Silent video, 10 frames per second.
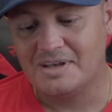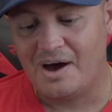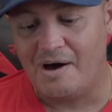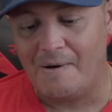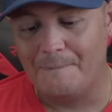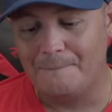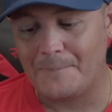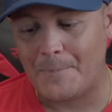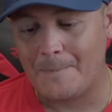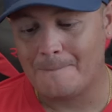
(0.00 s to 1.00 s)

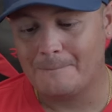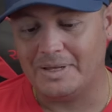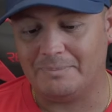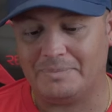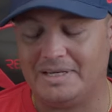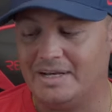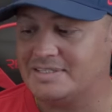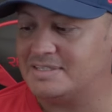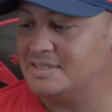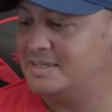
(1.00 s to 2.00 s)
But
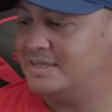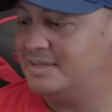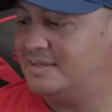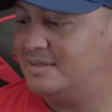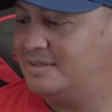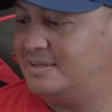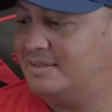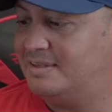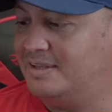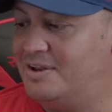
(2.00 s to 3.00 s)
because
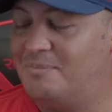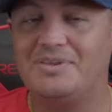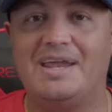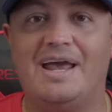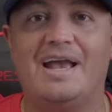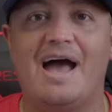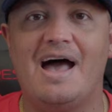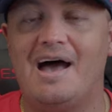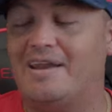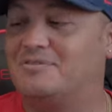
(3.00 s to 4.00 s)
the number that I
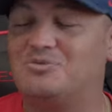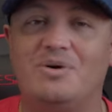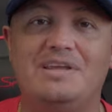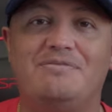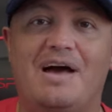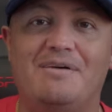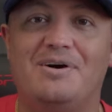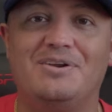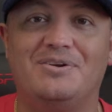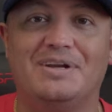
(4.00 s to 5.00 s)
got out of
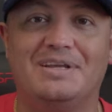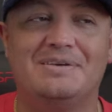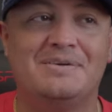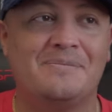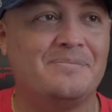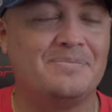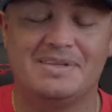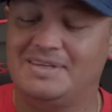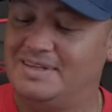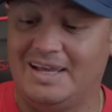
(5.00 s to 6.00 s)
2,500,
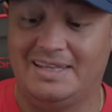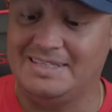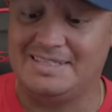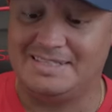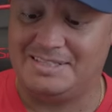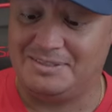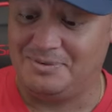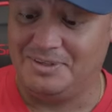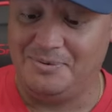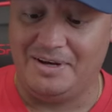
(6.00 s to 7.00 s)
and this is
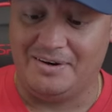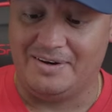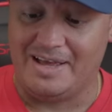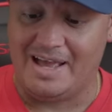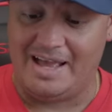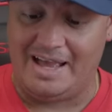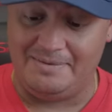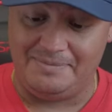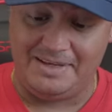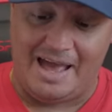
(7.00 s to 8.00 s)
really weird.
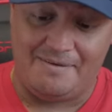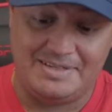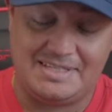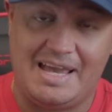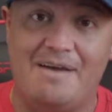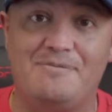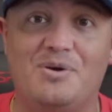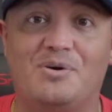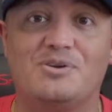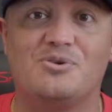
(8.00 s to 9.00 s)
I mean, obviously I have
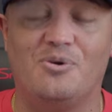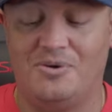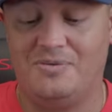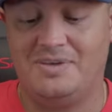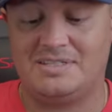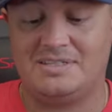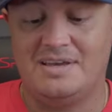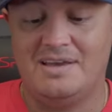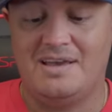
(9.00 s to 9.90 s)
no control of this.